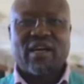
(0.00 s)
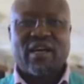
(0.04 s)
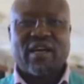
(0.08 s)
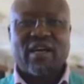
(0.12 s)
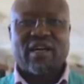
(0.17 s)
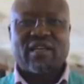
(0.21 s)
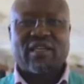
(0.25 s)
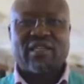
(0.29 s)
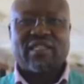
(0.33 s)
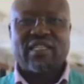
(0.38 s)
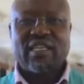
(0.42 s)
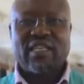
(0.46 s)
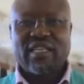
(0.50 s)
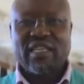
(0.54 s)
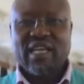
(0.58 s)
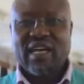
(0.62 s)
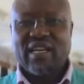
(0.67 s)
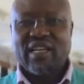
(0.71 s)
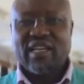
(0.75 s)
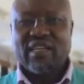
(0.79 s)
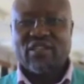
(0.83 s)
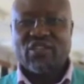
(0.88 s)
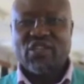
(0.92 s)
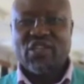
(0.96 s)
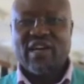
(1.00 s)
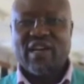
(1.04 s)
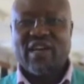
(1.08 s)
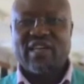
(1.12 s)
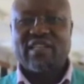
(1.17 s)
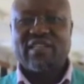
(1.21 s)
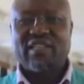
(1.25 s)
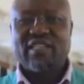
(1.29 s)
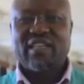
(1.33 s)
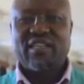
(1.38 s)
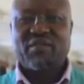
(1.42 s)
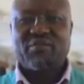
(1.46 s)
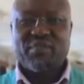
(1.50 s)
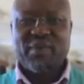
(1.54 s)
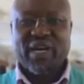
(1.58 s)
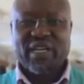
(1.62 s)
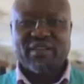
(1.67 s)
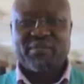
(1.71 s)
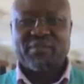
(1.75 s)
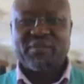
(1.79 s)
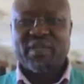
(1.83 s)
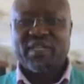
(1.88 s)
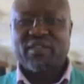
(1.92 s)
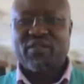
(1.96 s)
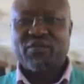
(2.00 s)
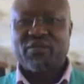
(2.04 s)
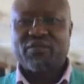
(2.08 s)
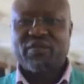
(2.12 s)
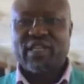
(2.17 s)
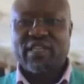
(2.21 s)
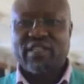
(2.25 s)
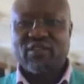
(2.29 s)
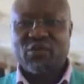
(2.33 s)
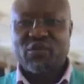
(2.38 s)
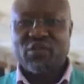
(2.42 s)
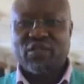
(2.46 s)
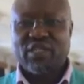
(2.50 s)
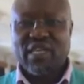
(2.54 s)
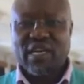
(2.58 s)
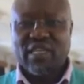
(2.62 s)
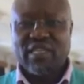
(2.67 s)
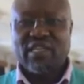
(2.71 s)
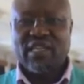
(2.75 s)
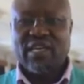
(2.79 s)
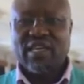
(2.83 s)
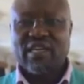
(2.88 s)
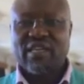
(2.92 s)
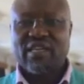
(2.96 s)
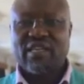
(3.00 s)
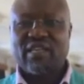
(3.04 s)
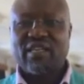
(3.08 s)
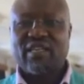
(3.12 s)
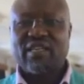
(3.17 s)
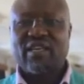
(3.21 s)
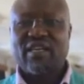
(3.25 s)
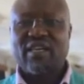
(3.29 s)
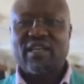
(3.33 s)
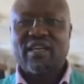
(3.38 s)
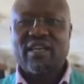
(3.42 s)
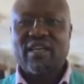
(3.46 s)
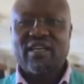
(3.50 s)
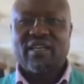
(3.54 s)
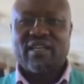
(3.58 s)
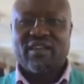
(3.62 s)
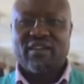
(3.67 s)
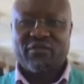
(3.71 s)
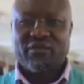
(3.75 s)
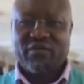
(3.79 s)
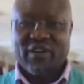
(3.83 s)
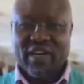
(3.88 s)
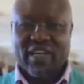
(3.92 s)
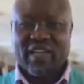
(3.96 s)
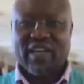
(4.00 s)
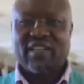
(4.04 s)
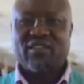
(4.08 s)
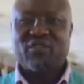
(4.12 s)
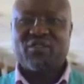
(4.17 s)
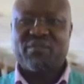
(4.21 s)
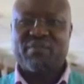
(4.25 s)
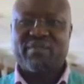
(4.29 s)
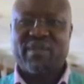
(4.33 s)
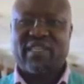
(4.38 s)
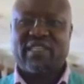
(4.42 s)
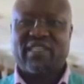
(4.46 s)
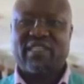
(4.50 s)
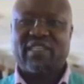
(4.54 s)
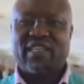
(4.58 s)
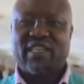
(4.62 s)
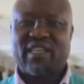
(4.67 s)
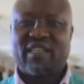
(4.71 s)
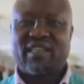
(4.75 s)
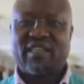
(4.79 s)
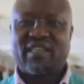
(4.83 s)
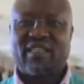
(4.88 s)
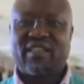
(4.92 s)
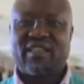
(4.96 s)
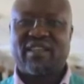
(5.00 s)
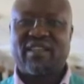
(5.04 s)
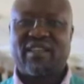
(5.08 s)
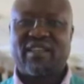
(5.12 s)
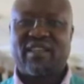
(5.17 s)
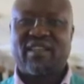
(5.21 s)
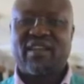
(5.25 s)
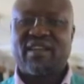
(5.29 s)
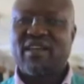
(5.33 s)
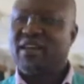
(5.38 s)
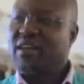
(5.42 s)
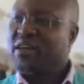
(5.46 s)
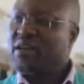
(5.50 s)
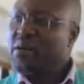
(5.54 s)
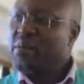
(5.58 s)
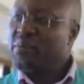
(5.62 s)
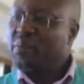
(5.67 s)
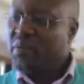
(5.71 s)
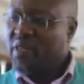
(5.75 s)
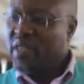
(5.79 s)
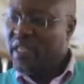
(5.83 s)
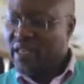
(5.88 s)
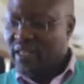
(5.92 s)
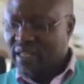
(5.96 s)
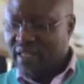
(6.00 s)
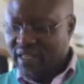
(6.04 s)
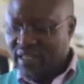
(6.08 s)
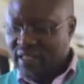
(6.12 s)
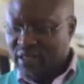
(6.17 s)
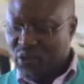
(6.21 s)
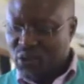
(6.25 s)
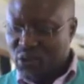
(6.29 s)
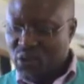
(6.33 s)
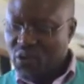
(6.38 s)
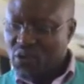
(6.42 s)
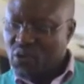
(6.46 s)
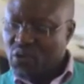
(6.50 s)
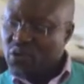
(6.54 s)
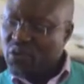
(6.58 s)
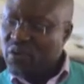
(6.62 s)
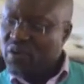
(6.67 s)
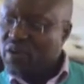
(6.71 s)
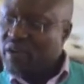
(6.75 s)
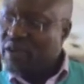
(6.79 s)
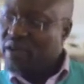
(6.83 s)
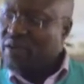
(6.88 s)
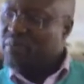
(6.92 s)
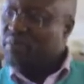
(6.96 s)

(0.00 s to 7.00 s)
a senior lecturer in the Department of Dental Surgery in the Faculty of Medicine. So